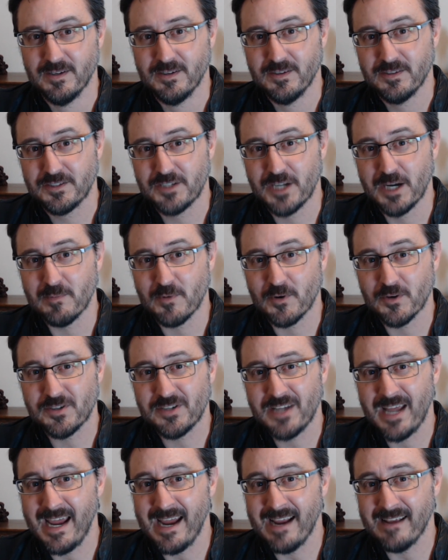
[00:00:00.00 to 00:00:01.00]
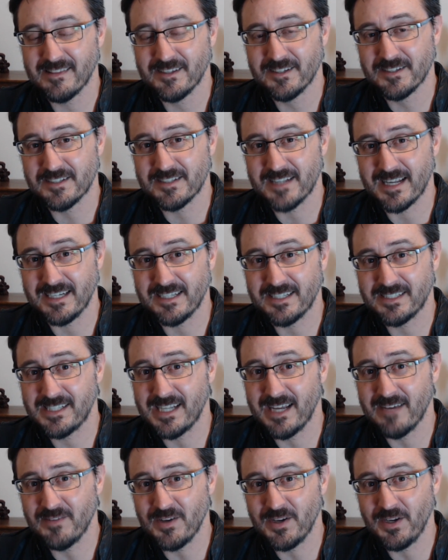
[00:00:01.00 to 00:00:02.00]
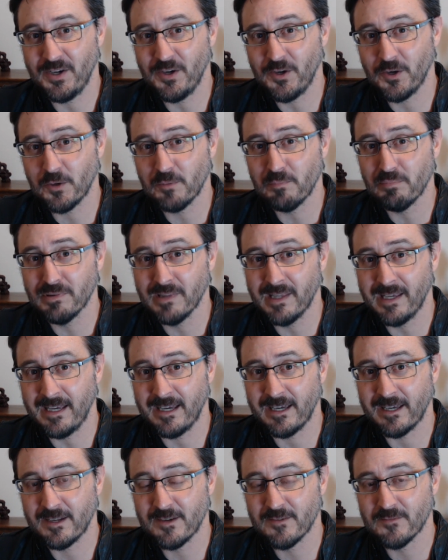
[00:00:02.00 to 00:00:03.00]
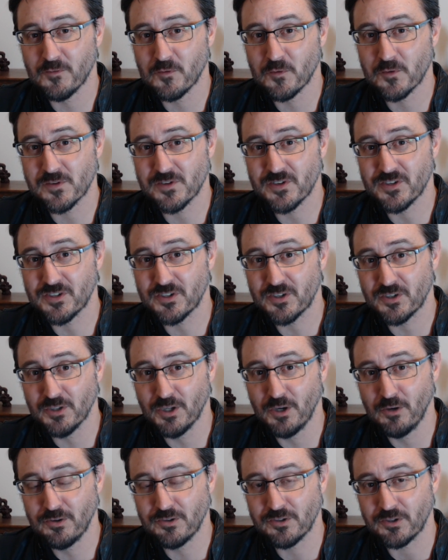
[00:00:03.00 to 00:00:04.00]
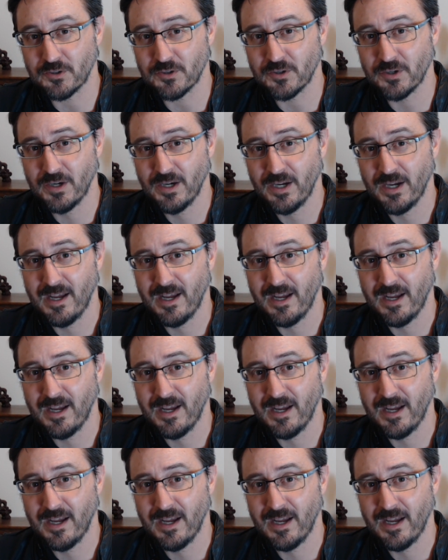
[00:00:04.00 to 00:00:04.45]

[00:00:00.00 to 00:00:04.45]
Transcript: Some are saying this is a seven-year plan for disclosure.